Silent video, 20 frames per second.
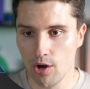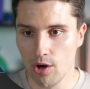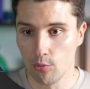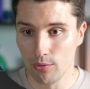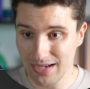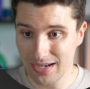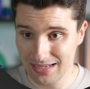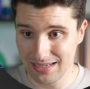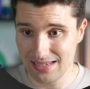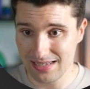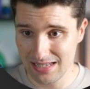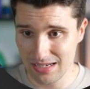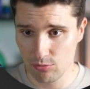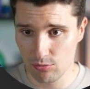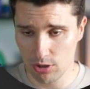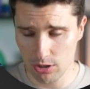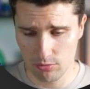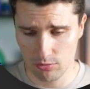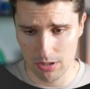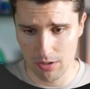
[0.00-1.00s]
We can easily
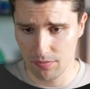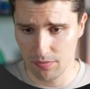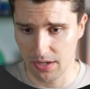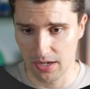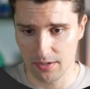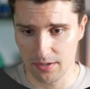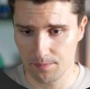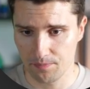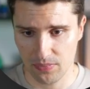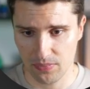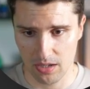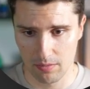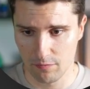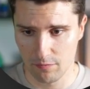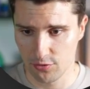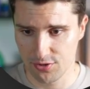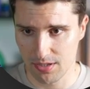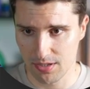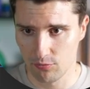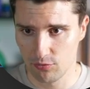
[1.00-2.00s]
work around that.
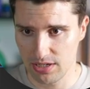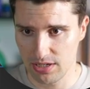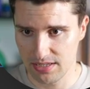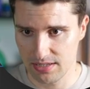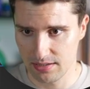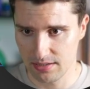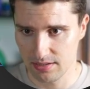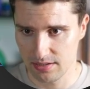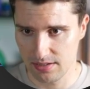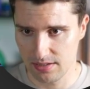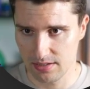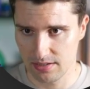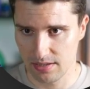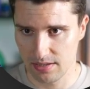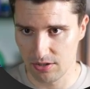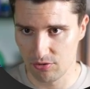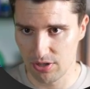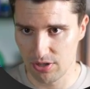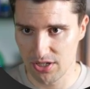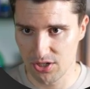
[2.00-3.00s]
For some reason,
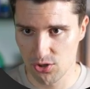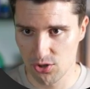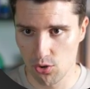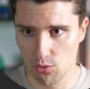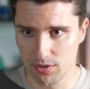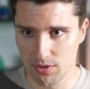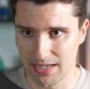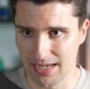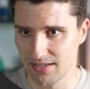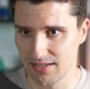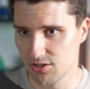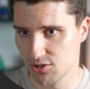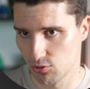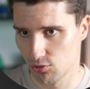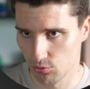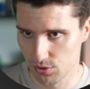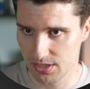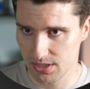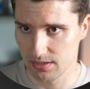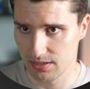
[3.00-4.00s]
there is no test
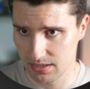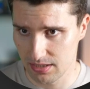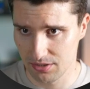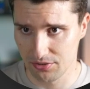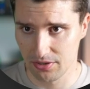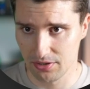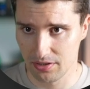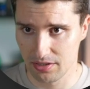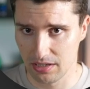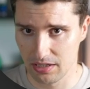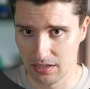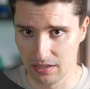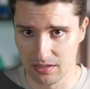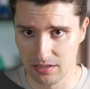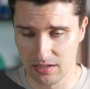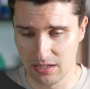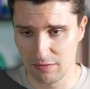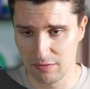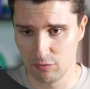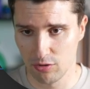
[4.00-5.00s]
source set here in the
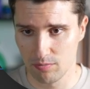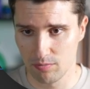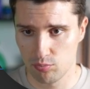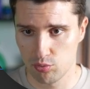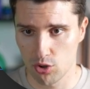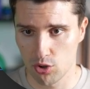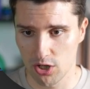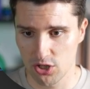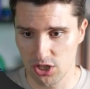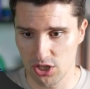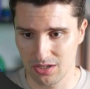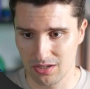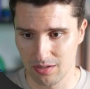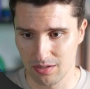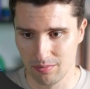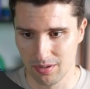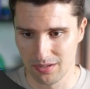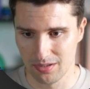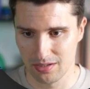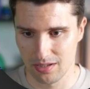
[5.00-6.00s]
default project,
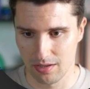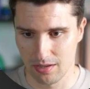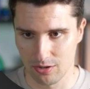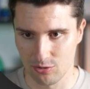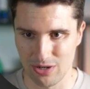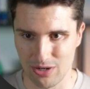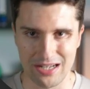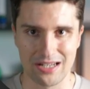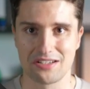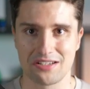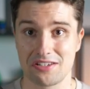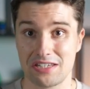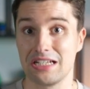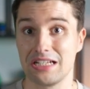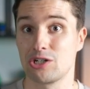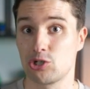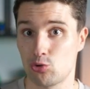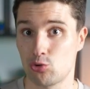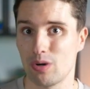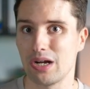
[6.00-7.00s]
but Gradle
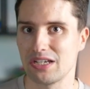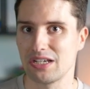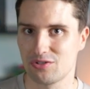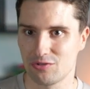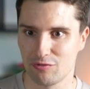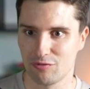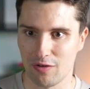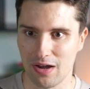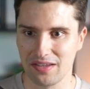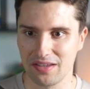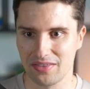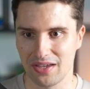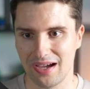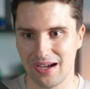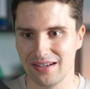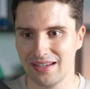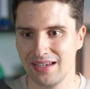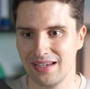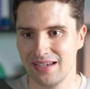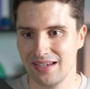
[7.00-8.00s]
still tries to find
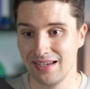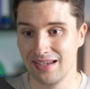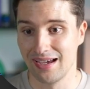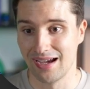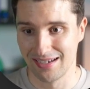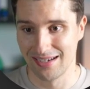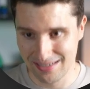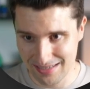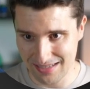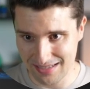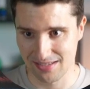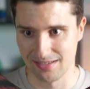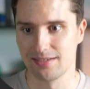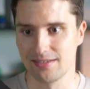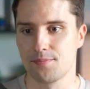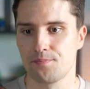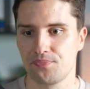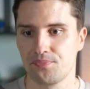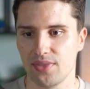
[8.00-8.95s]
that, and it doesn't.